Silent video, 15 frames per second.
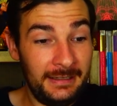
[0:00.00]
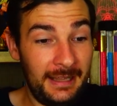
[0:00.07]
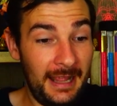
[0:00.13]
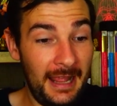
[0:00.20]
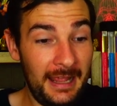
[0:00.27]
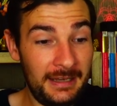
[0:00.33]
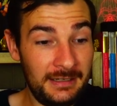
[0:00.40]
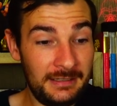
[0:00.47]

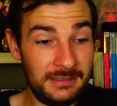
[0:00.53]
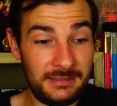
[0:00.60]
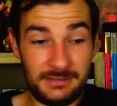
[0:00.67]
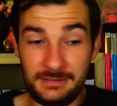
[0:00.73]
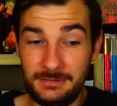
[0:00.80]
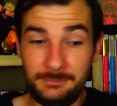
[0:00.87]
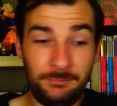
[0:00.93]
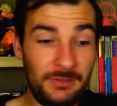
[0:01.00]
and
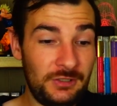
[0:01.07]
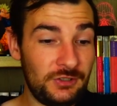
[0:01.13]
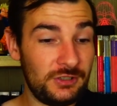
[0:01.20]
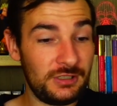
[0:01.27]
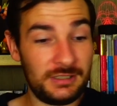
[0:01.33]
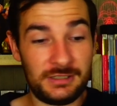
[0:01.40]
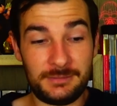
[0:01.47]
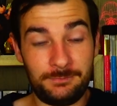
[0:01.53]
it's
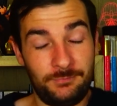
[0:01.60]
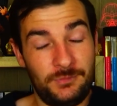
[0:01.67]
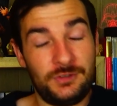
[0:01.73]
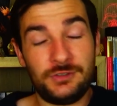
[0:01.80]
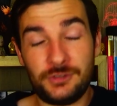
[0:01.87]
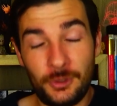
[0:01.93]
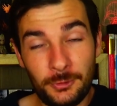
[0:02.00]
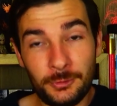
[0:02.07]
just
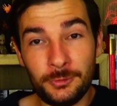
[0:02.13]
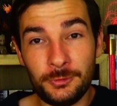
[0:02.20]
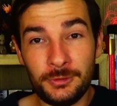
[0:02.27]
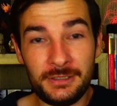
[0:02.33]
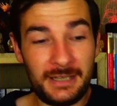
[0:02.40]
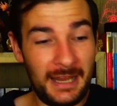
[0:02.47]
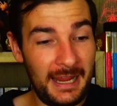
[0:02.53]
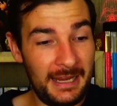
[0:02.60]
so
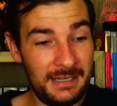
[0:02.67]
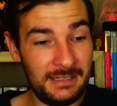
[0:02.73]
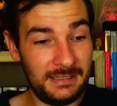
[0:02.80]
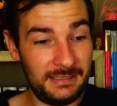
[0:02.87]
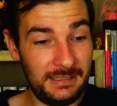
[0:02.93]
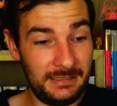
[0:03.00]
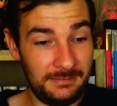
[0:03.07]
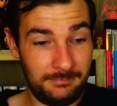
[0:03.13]
good, and
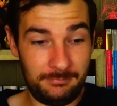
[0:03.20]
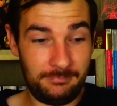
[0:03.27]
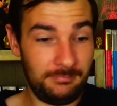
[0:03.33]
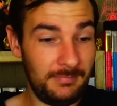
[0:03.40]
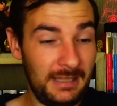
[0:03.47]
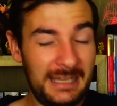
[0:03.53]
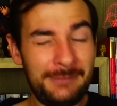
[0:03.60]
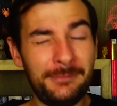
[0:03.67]
it
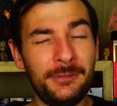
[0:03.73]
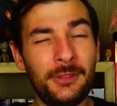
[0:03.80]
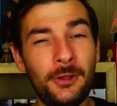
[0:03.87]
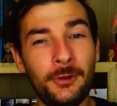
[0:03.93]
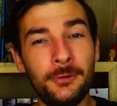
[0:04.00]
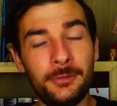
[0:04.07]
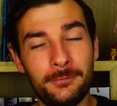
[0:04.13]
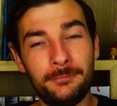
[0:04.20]
even
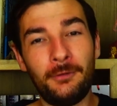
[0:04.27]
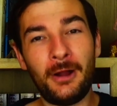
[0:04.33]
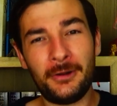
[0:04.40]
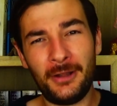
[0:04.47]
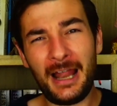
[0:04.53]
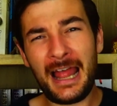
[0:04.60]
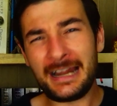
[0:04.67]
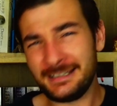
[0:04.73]
though the
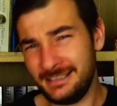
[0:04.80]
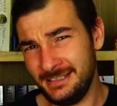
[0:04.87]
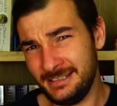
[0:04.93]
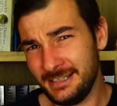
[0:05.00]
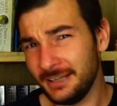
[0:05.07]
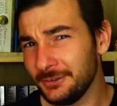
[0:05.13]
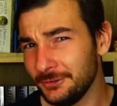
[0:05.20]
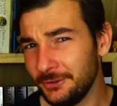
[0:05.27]
final act
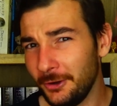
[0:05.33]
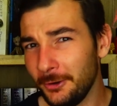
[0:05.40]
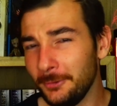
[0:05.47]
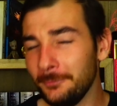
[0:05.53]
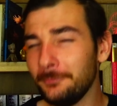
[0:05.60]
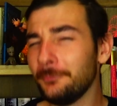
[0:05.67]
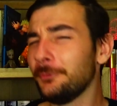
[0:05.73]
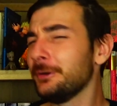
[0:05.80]
does go
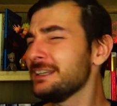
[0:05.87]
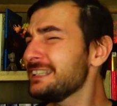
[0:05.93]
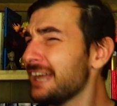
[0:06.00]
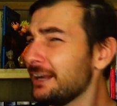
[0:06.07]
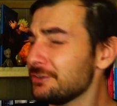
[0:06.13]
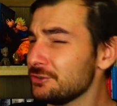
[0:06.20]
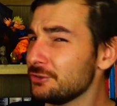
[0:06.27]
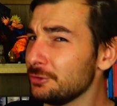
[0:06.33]
for a
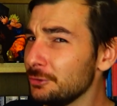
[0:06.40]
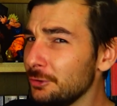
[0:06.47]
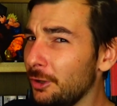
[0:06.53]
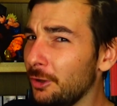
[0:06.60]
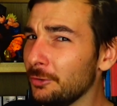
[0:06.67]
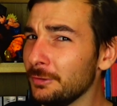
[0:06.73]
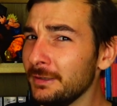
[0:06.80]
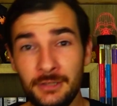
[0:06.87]
touch too
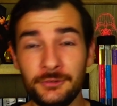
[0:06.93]
long.